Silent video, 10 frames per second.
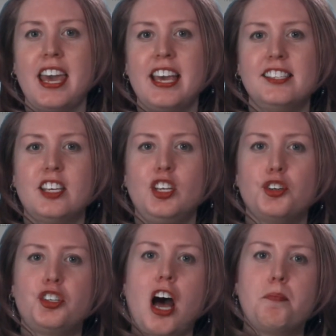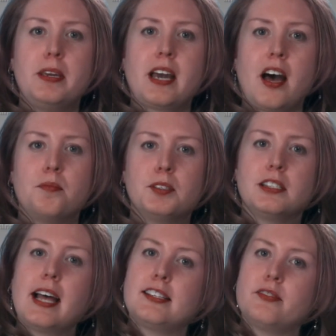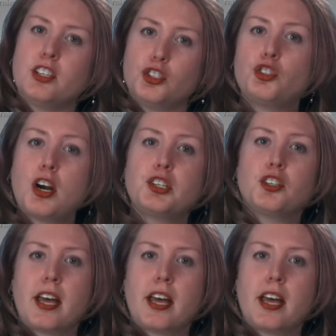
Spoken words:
is that your job becomes less of an instructor